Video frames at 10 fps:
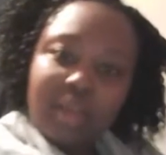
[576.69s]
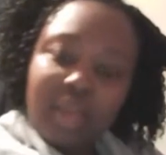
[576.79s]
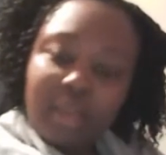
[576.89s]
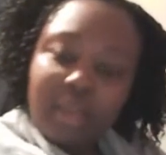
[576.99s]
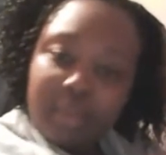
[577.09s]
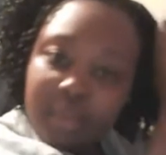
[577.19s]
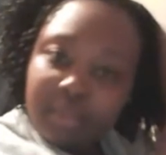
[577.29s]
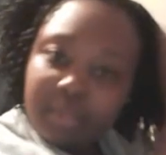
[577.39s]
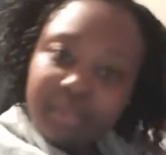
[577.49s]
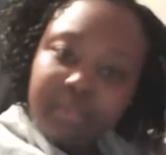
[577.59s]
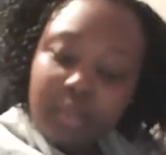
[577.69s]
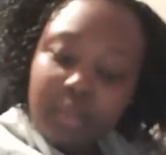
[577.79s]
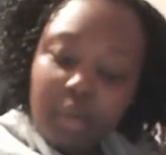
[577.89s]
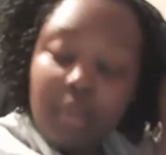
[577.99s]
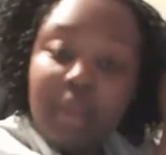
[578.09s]
camera
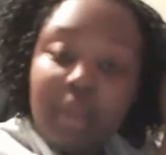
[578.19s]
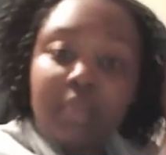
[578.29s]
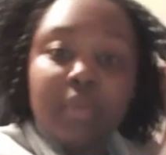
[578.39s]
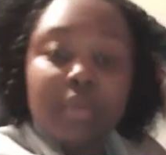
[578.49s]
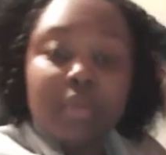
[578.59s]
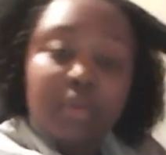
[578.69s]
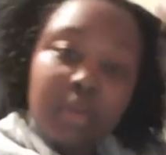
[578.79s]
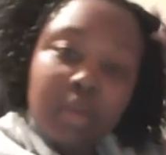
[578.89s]
or my computer.